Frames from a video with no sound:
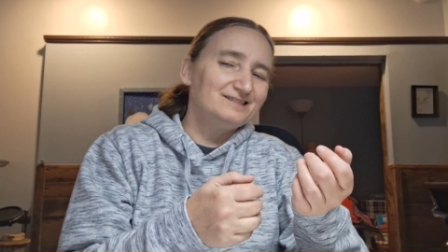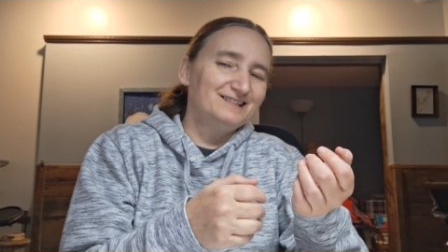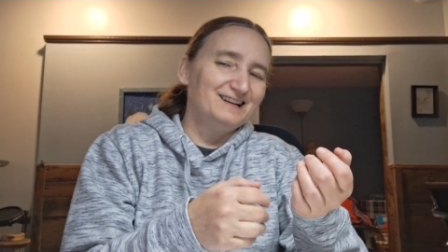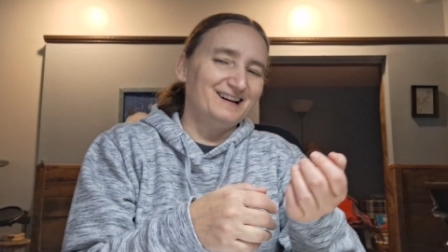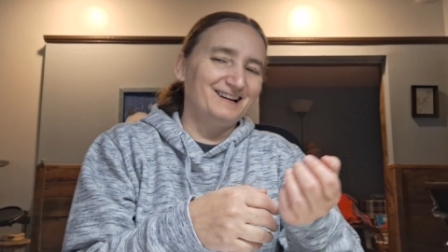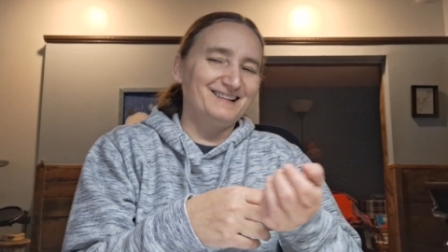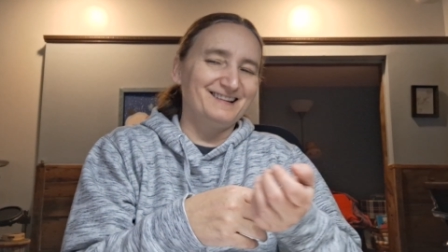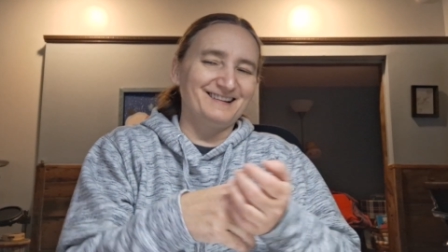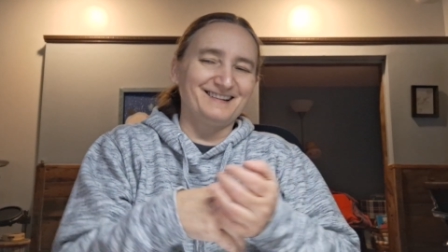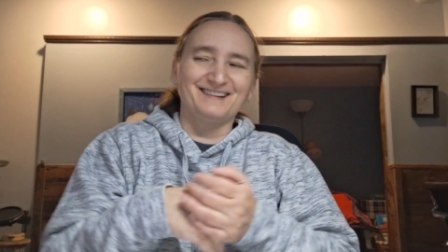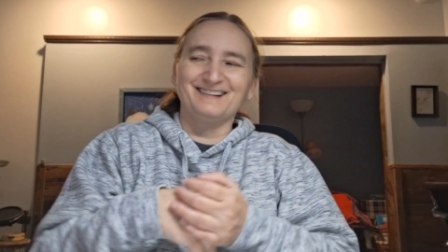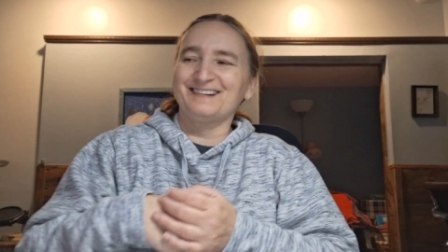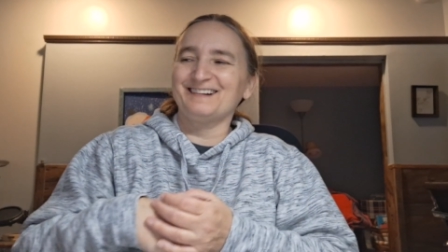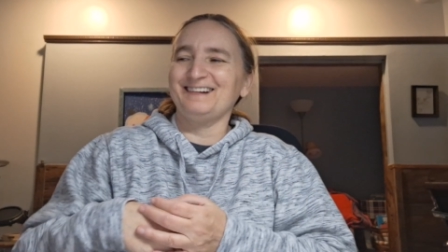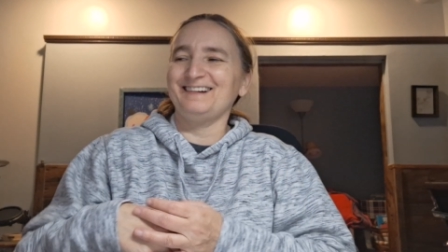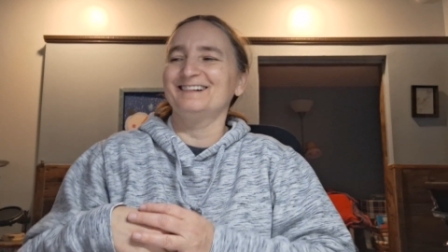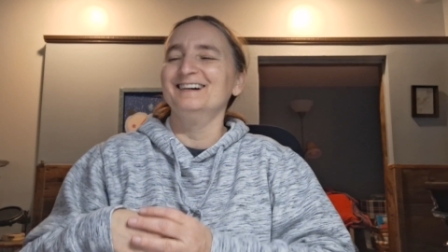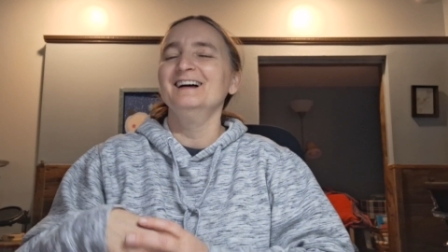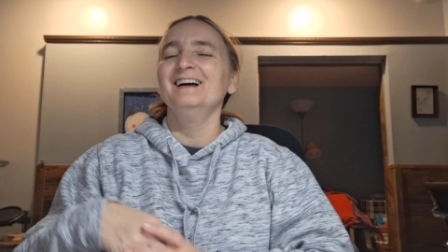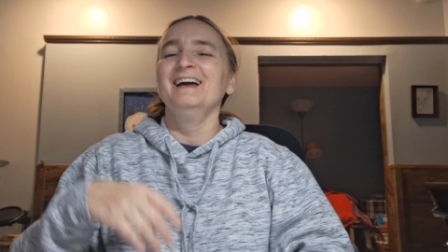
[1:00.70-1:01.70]

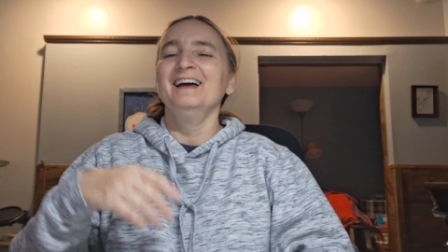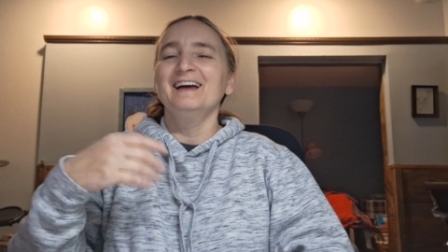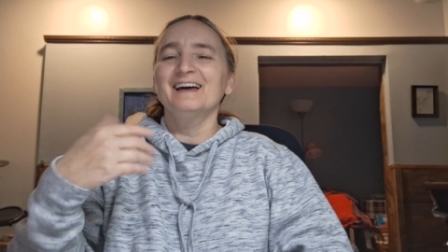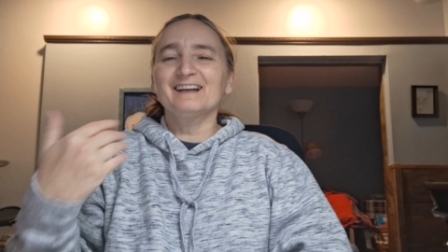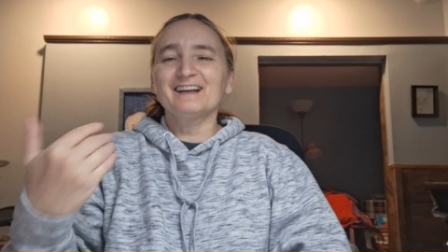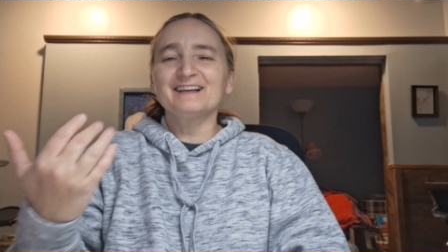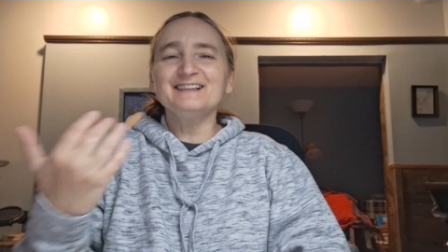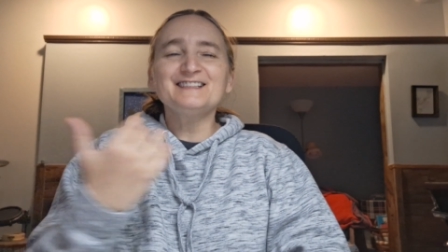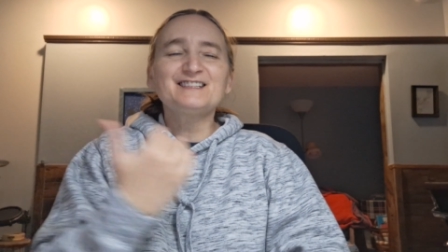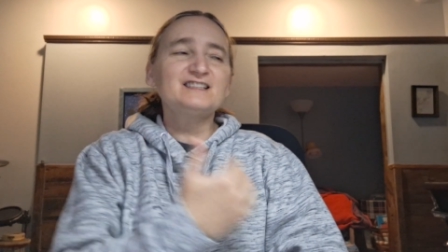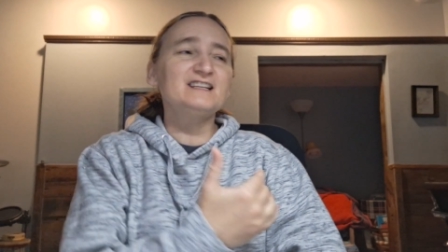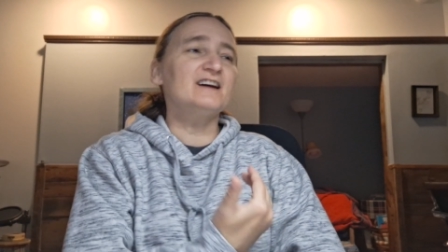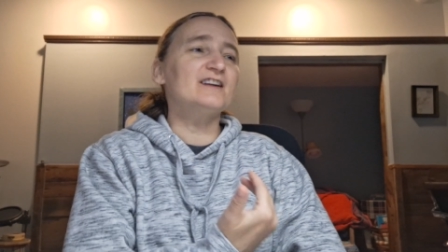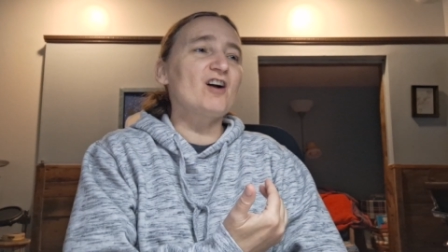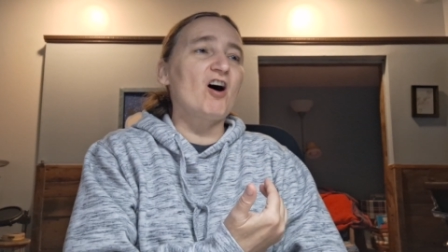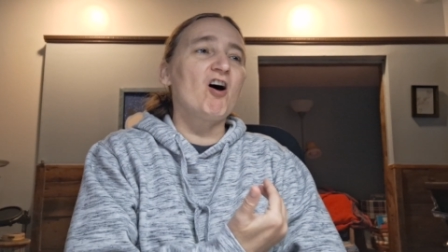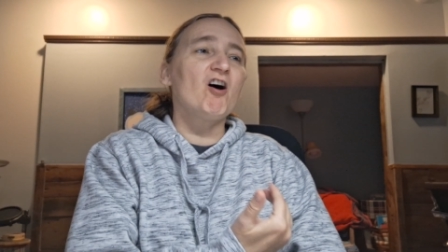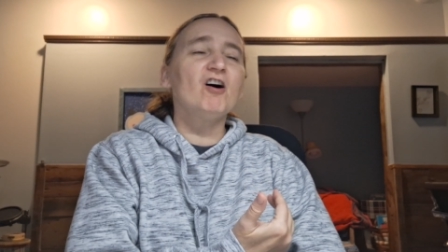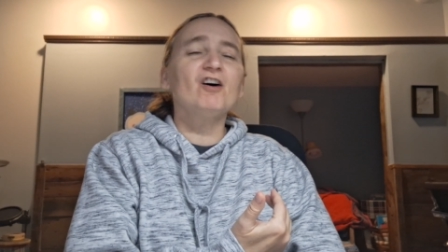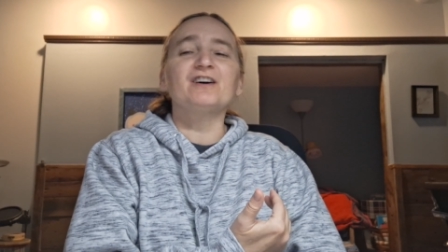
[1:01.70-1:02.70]
At least
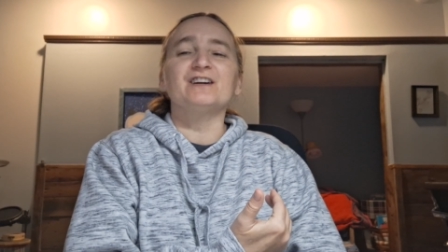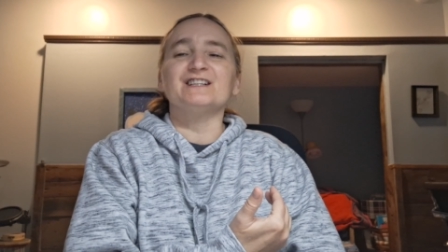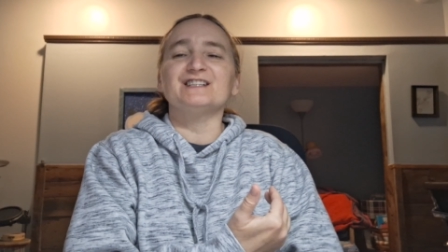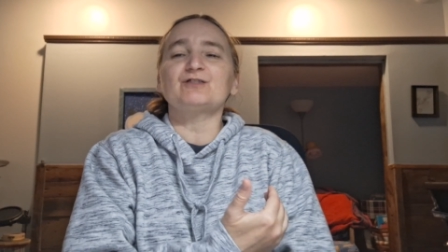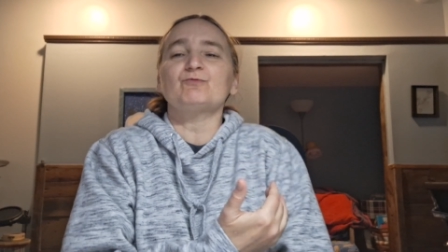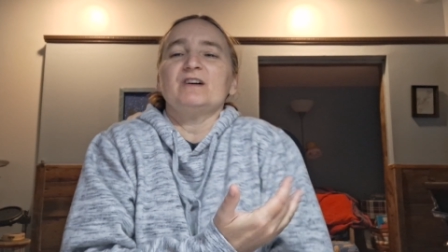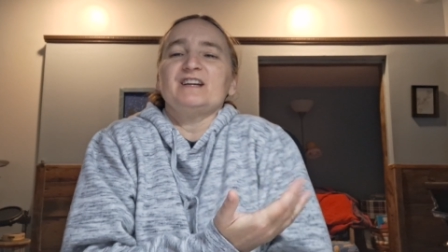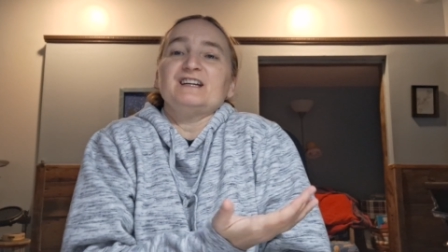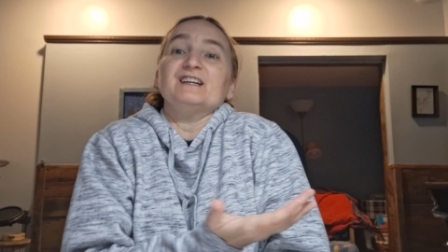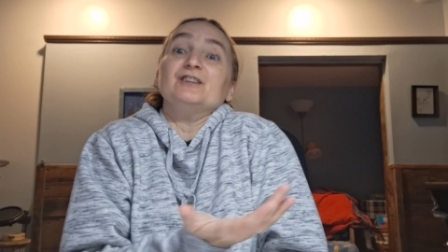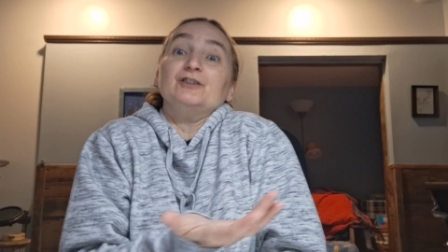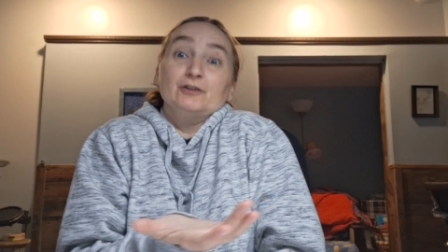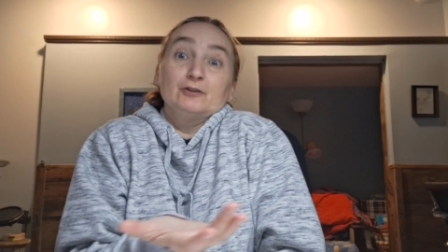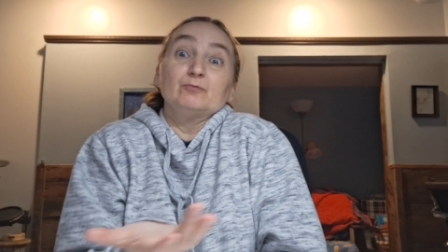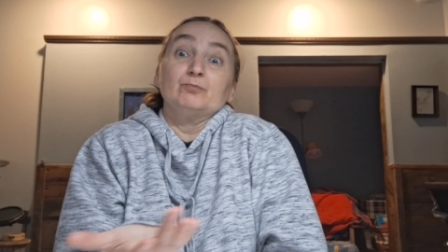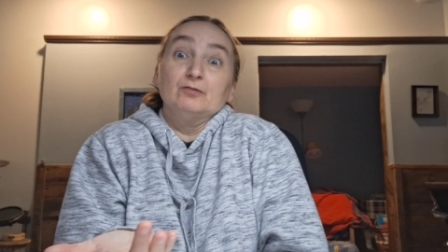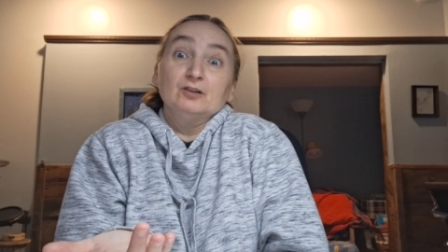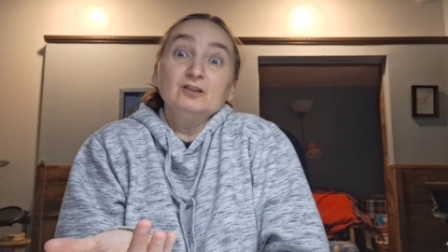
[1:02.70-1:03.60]
in August, we get new